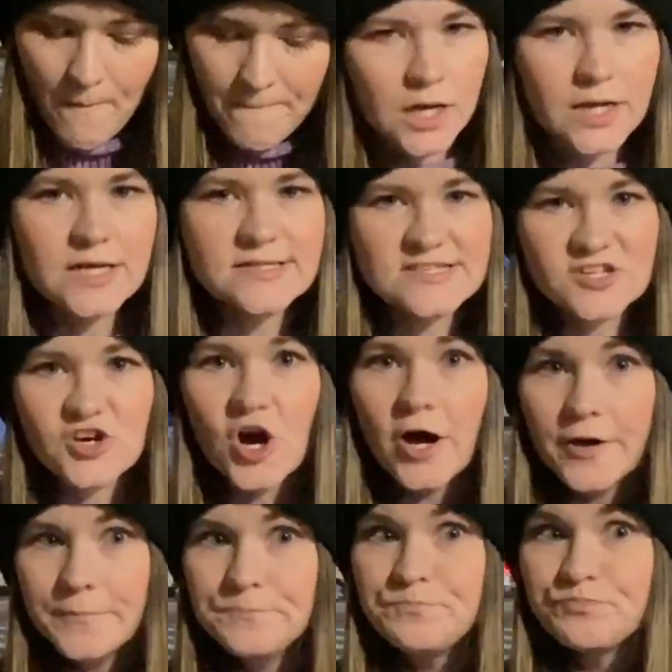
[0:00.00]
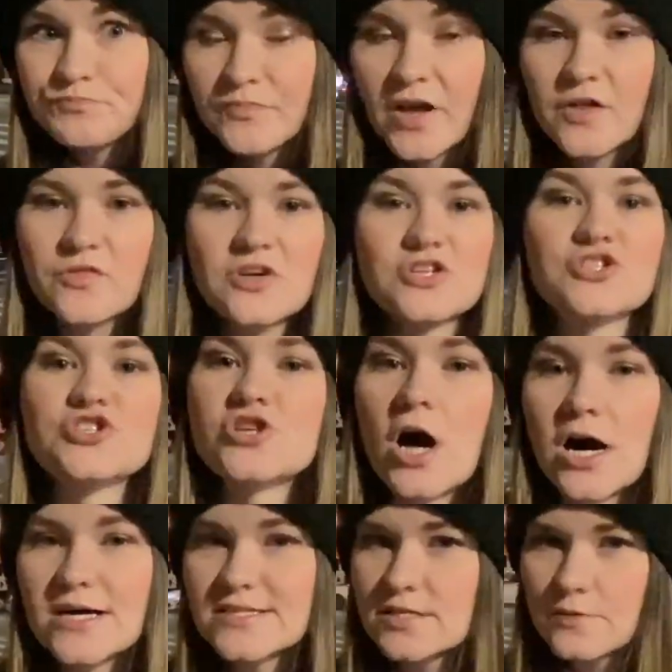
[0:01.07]
It's good. The
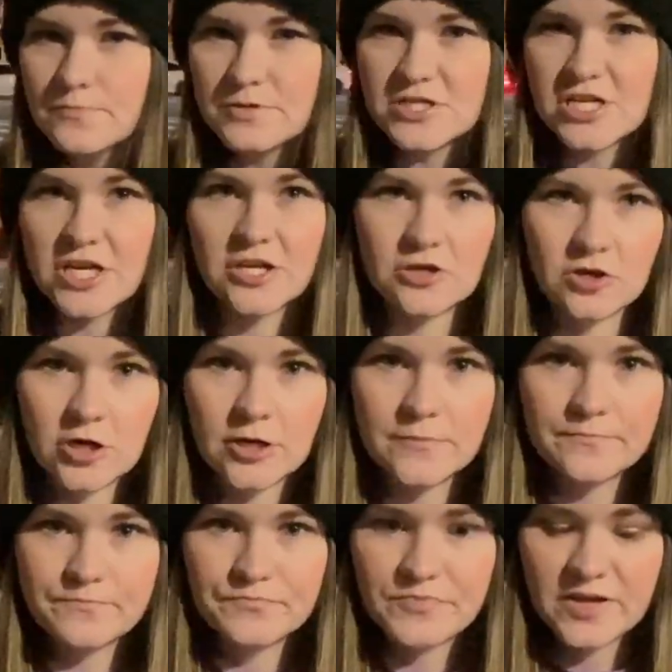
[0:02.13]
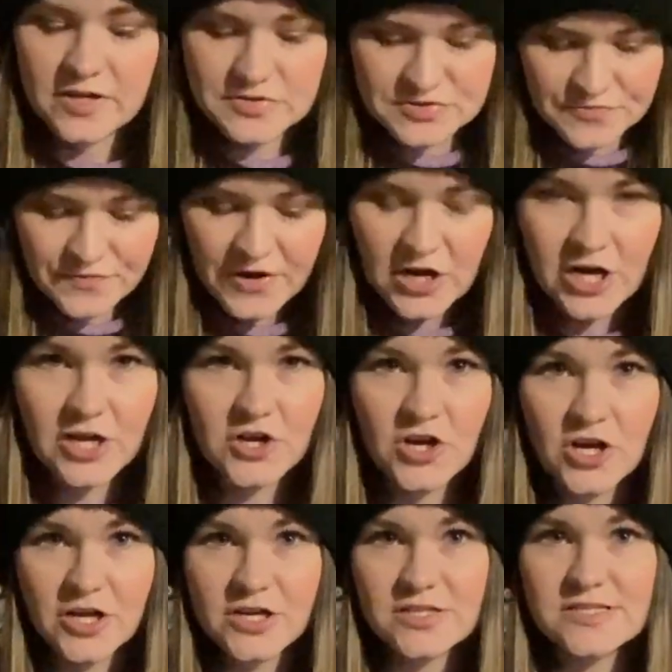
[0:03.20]
sauce in particular is very
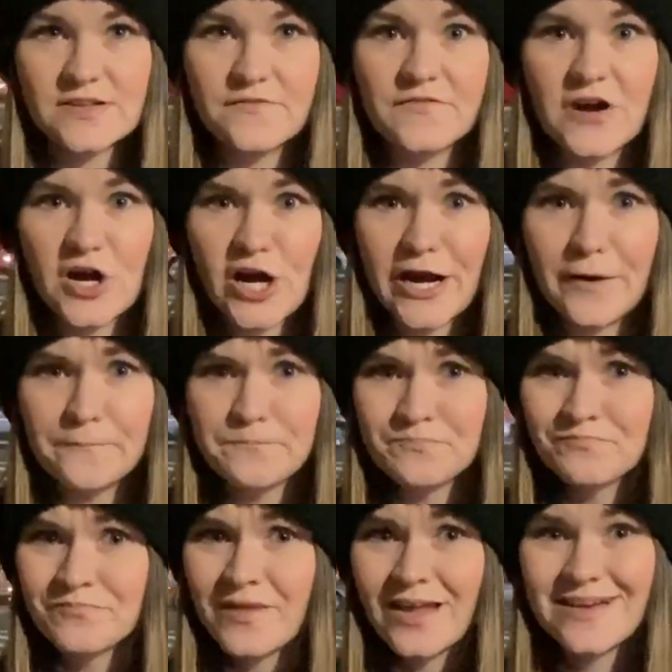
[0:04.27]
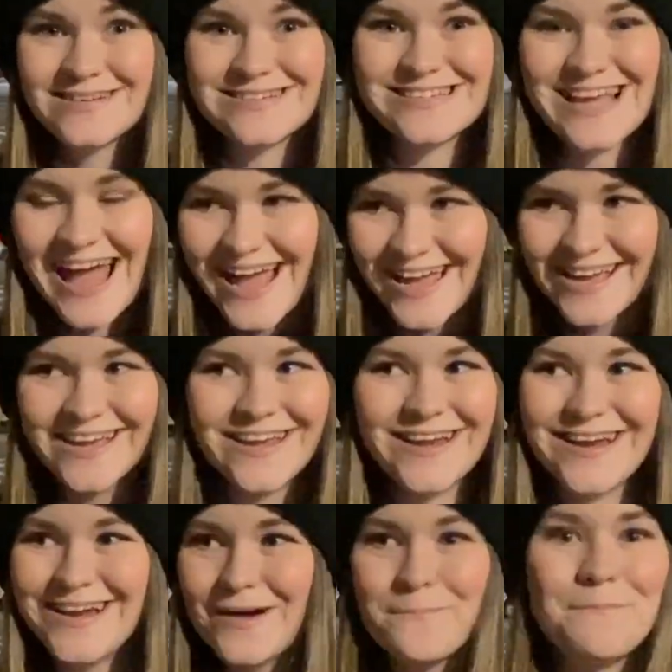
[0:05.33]
good. It's a very
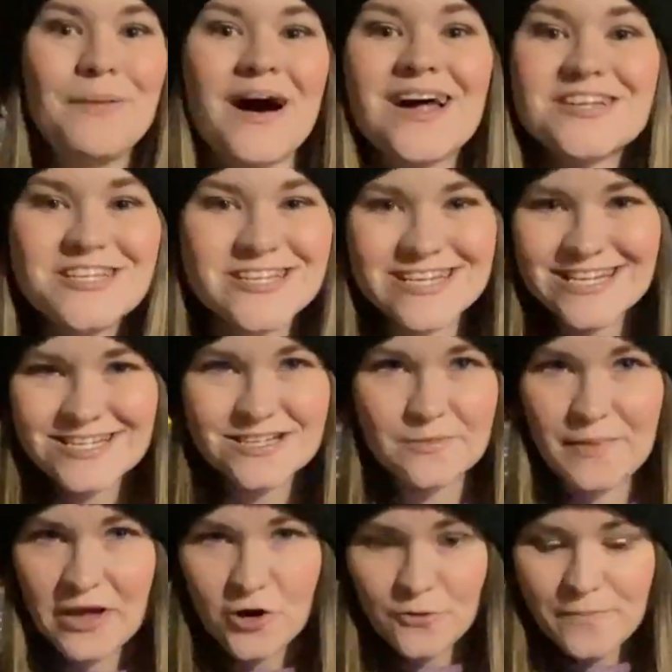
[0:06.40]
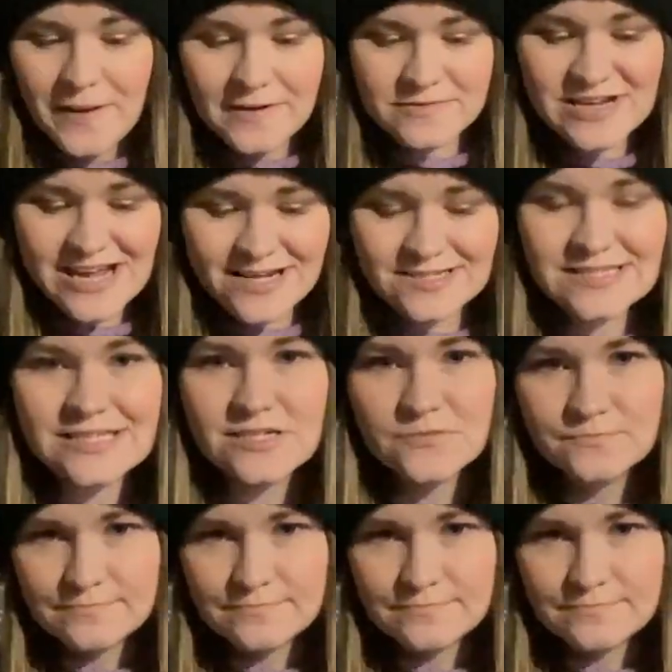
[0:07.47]
tangy, punchy tomato taste.